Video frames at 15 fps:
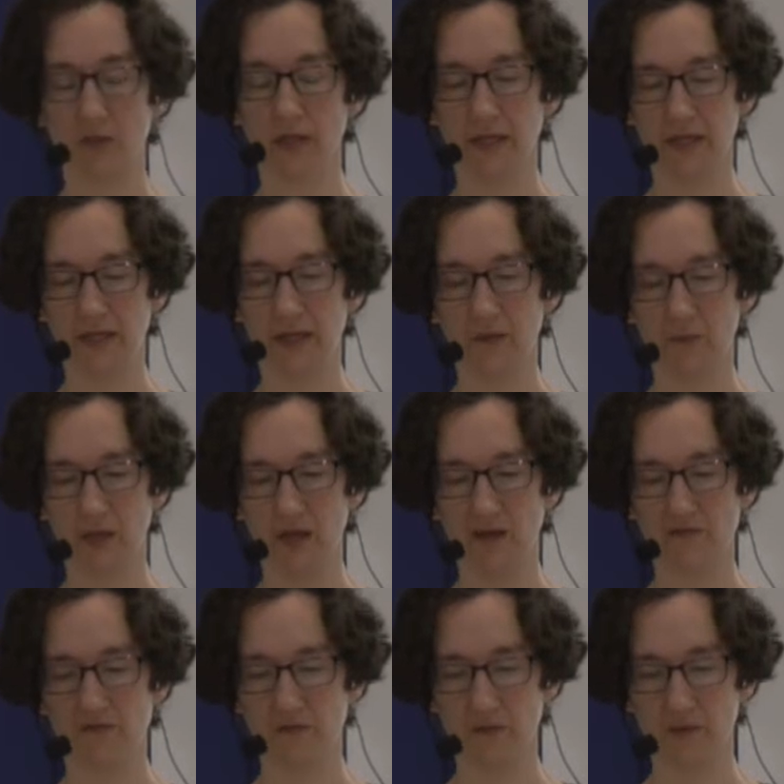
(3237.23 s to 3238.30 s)
And again, we
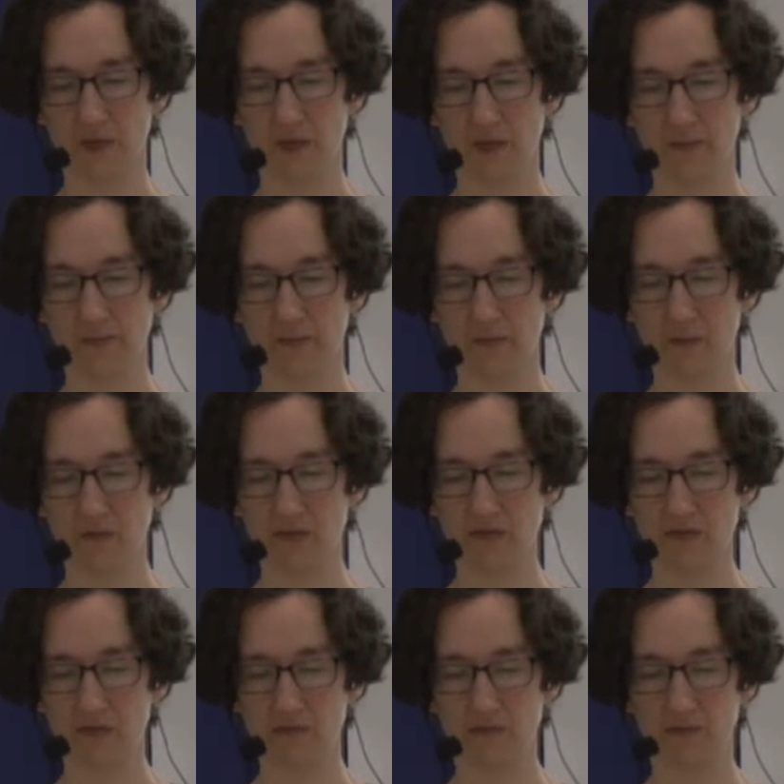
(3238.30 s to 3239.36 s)
have
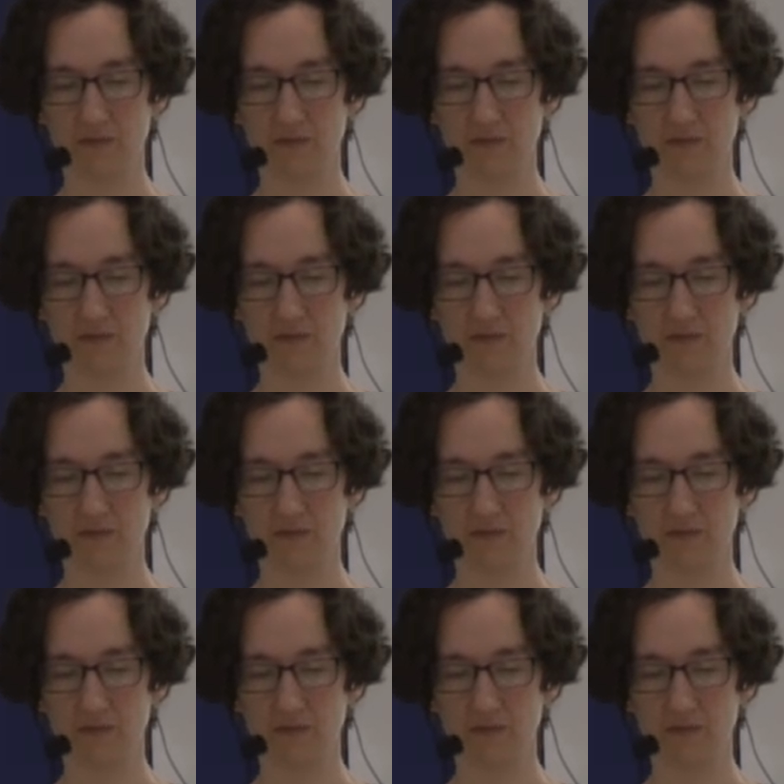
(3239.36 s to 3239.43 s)
these